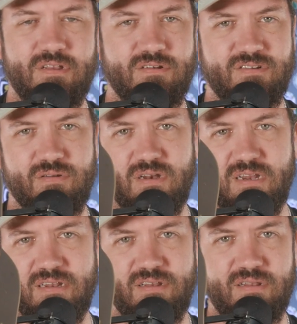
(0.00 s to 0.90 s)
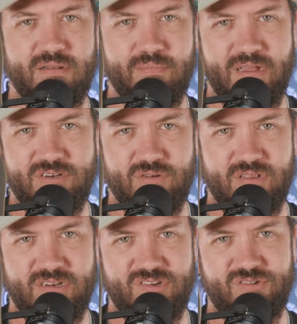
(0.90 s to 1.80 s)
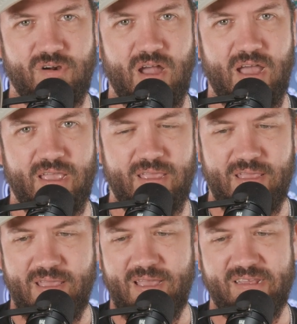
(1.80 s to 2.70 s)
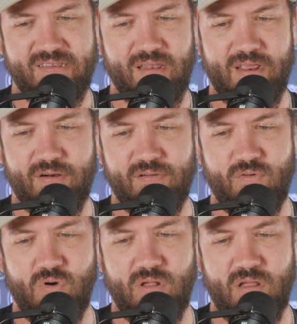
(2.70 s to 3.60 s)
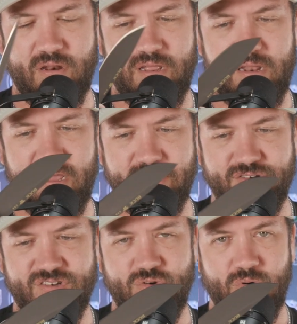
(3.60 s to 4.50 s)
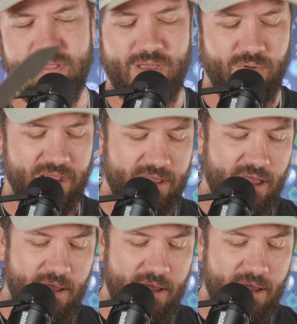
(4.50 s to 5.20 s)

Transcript: You're still going to need to make sure that it's dry, has a layer of oil on it, and you store it that way.